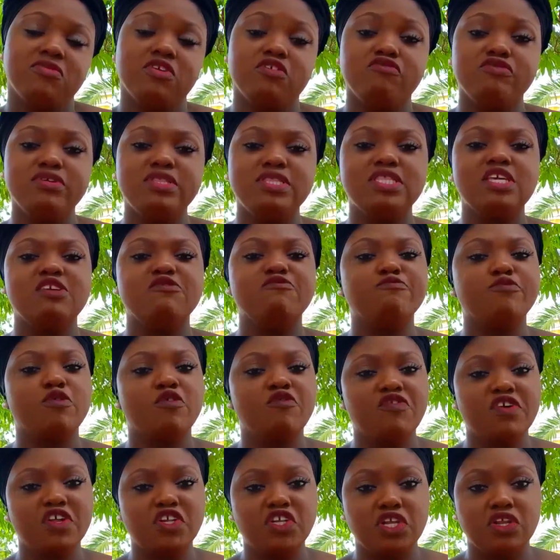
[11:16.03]
receive
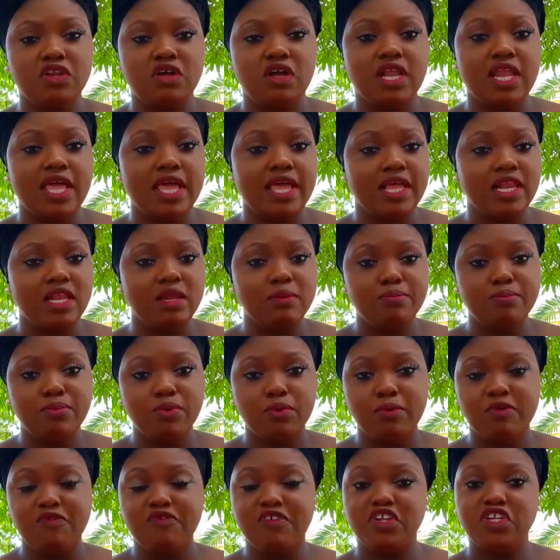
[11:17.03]
professional help,
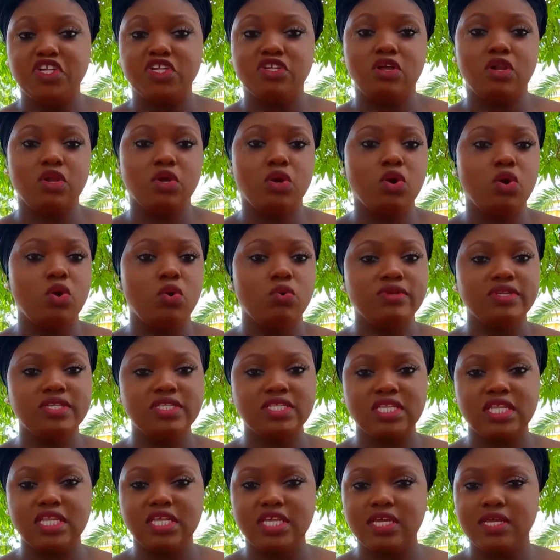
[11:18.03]
professional
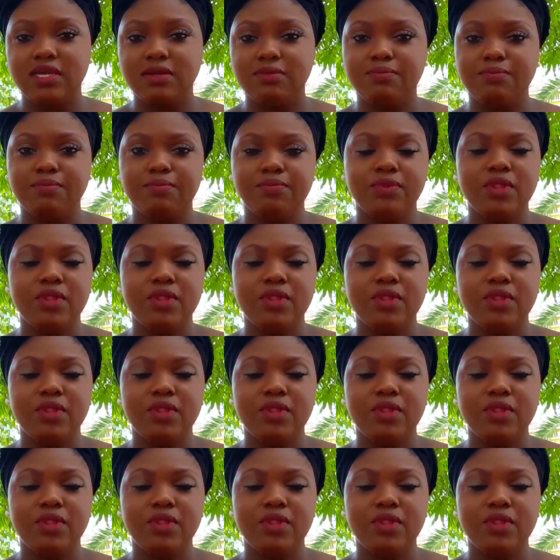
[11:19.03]
counseling.